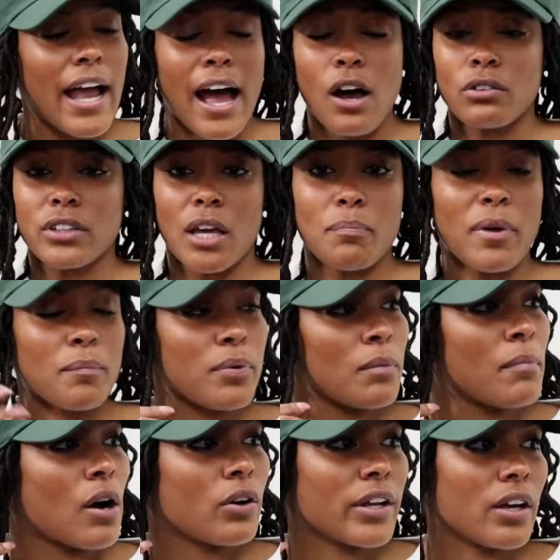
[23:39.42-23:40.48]
out. Oh, they've okay. been
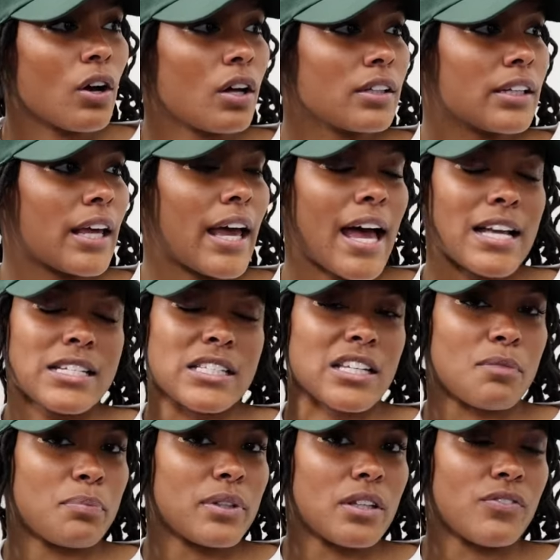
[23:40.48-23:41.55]
promoted. All of that. I just
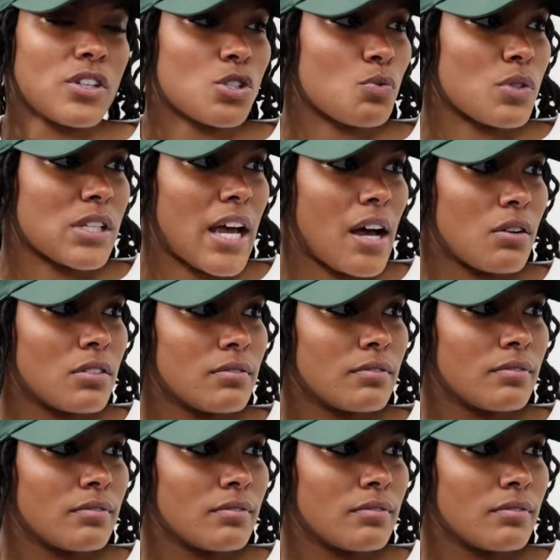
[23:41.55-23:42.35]
didn't put the visuals out.